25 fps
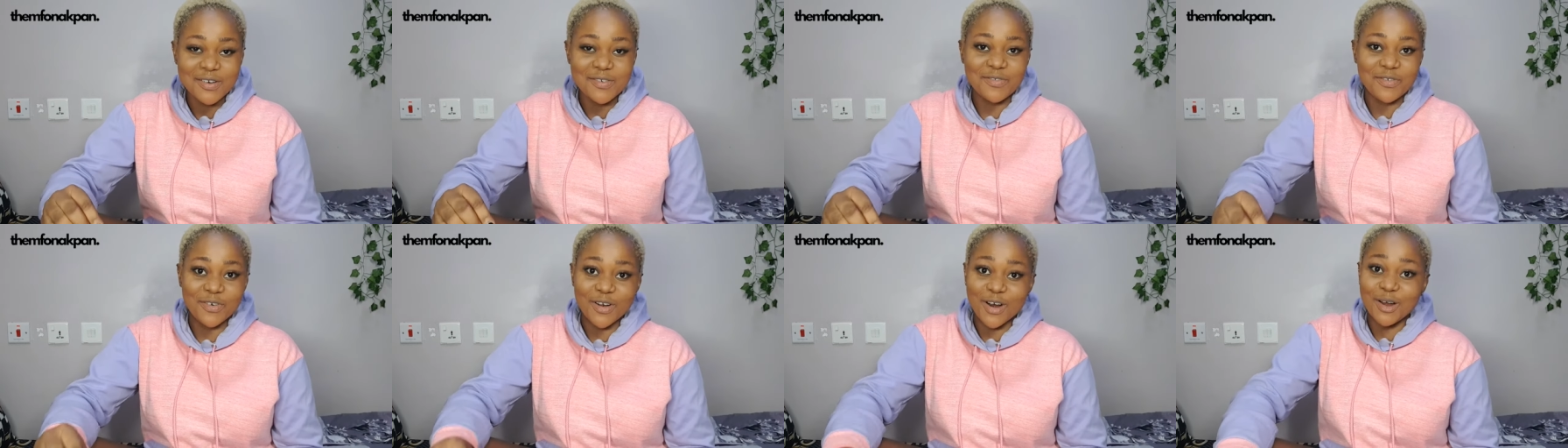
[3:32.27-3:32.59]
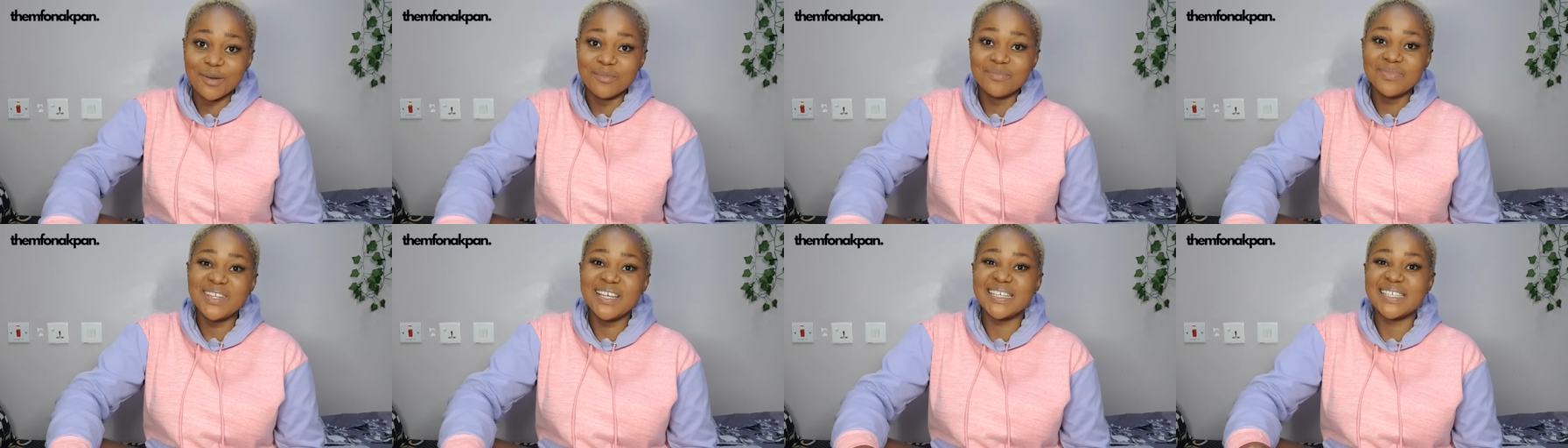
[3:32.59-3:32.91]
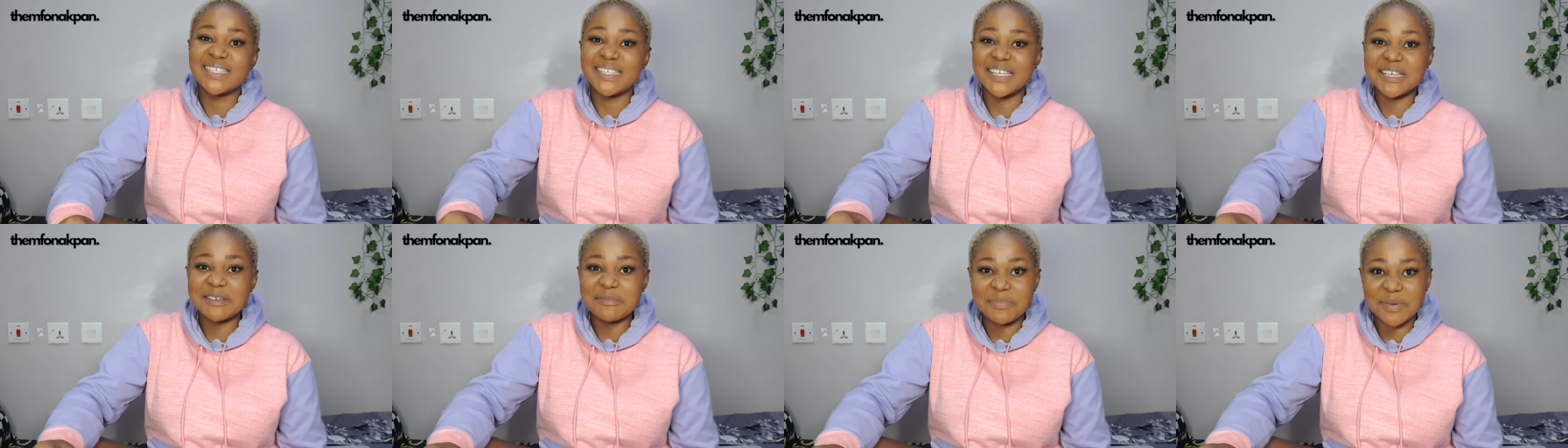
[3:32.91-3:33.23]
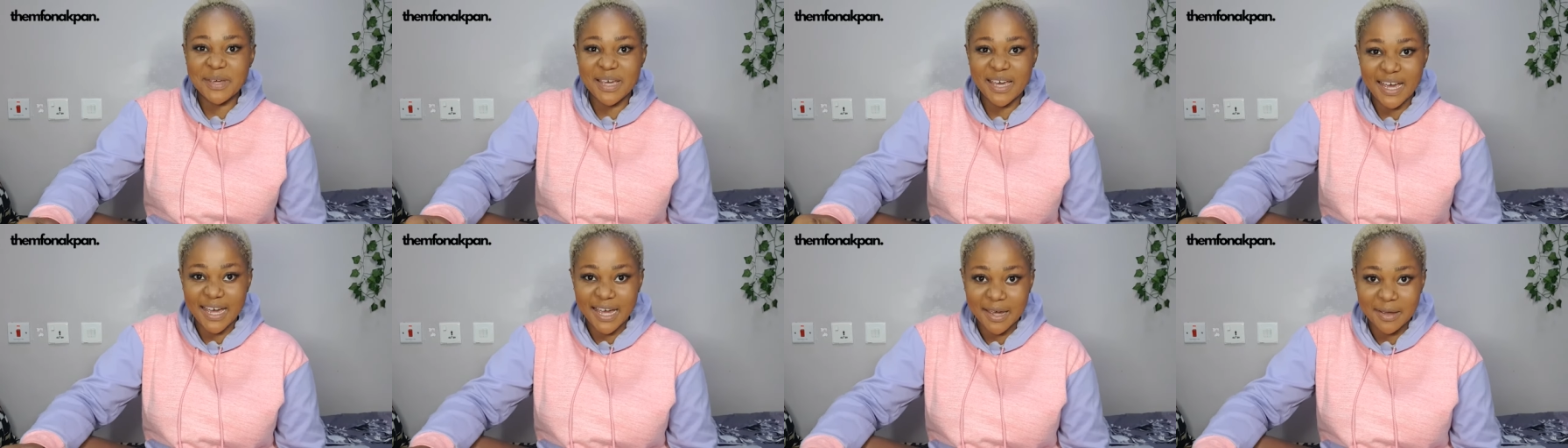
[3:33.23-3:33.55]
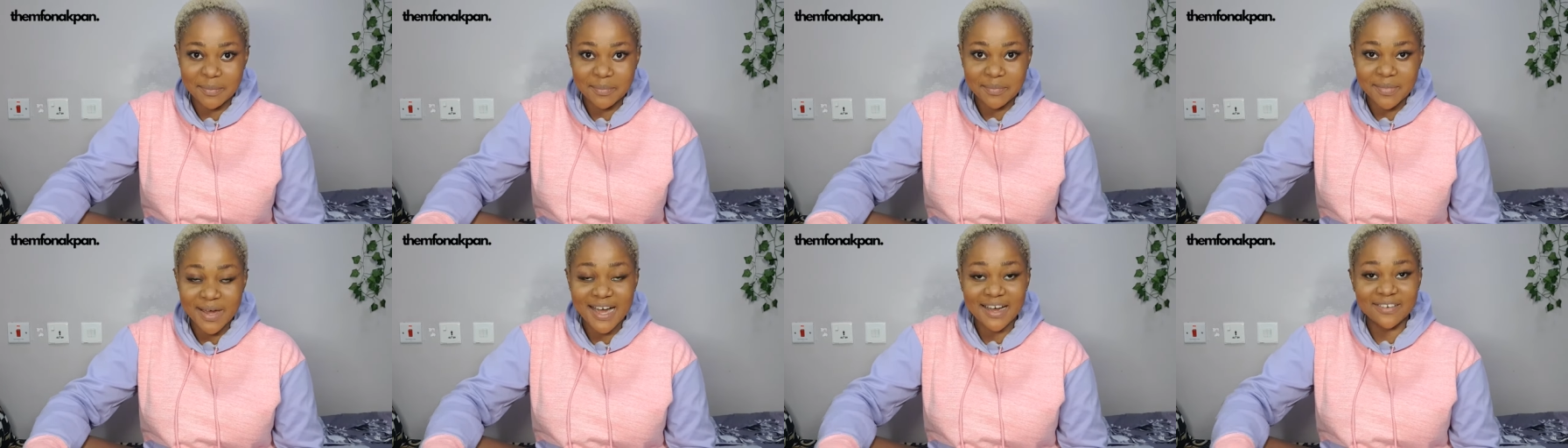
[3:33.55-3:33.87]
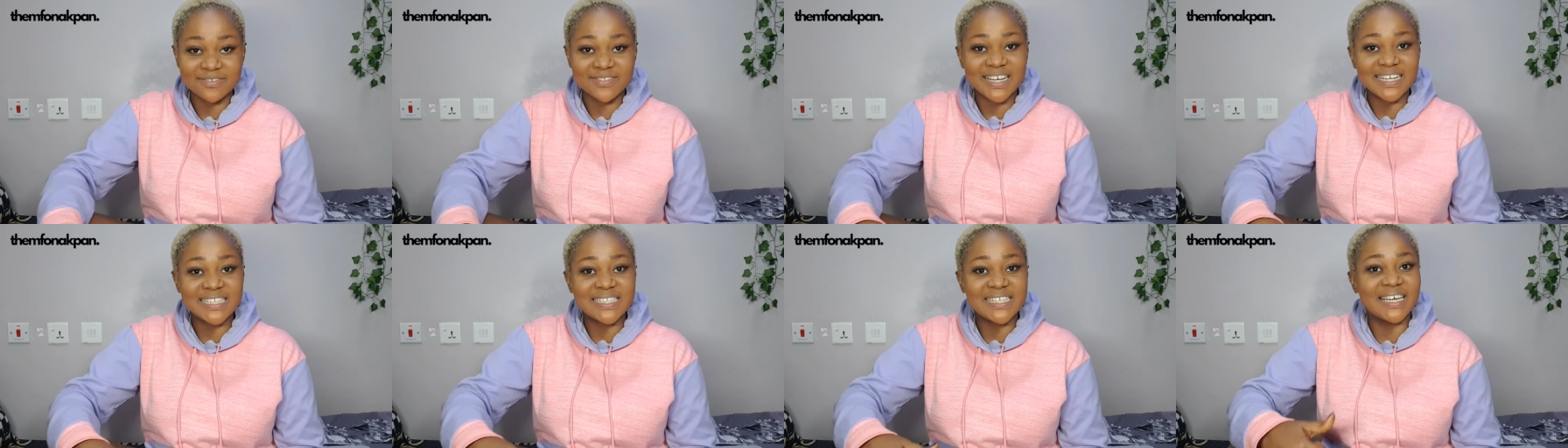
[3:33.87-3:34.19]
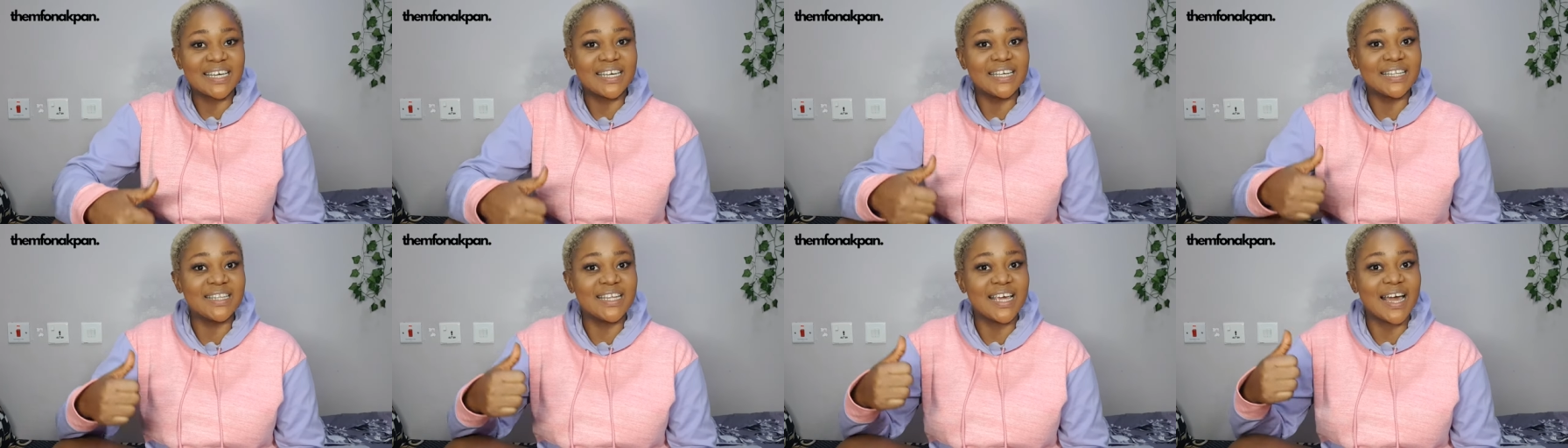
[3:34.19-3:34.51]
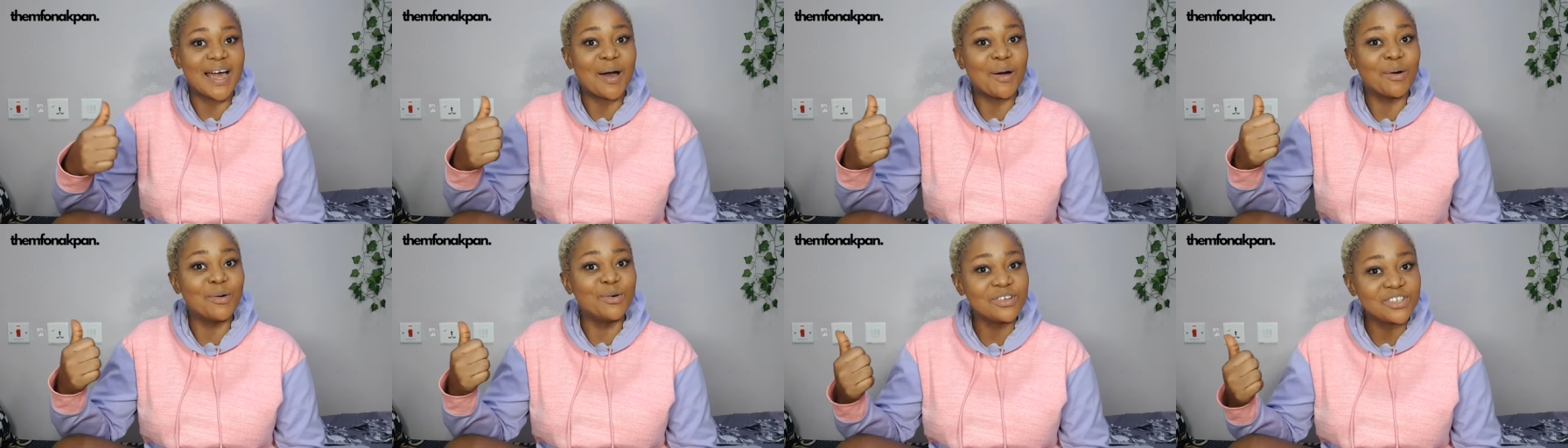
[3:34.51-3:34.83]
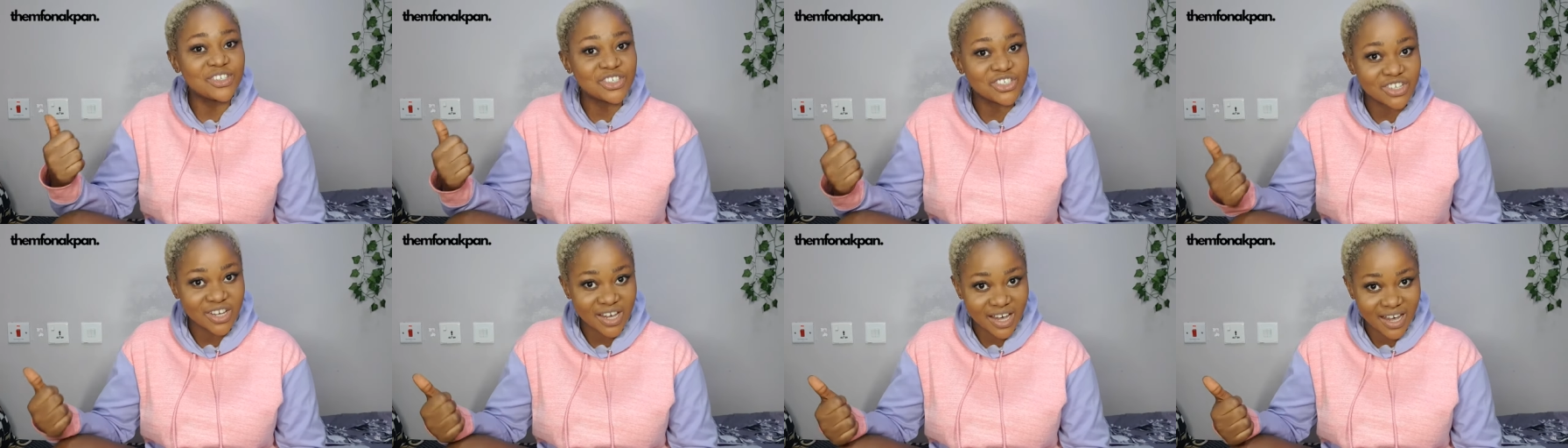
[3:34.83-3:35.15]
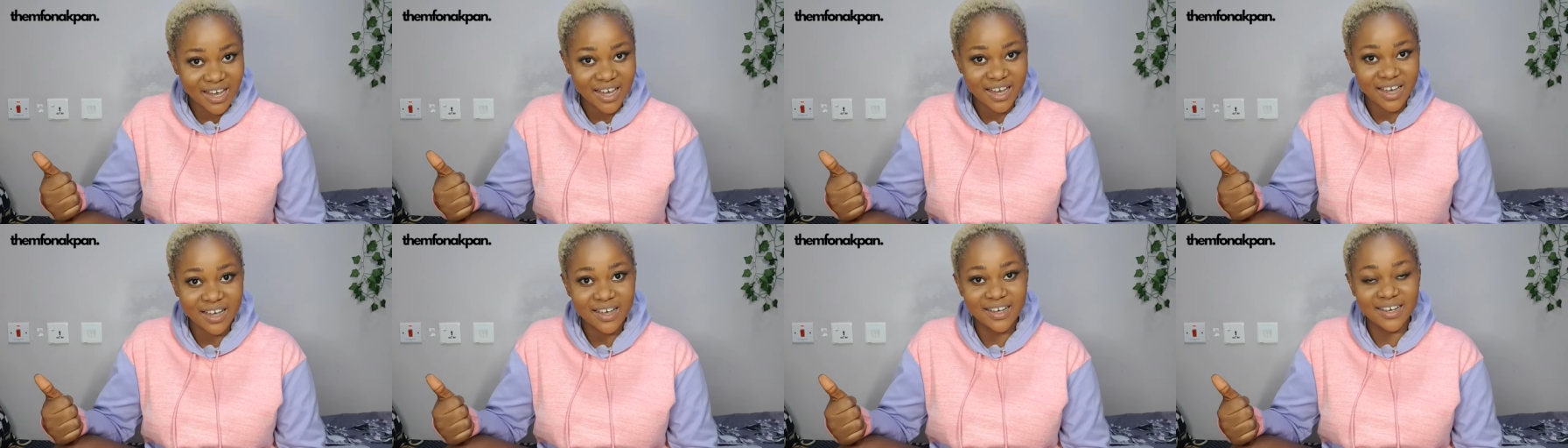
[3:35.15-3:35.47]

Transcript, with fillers: from the CPM after taking their own share.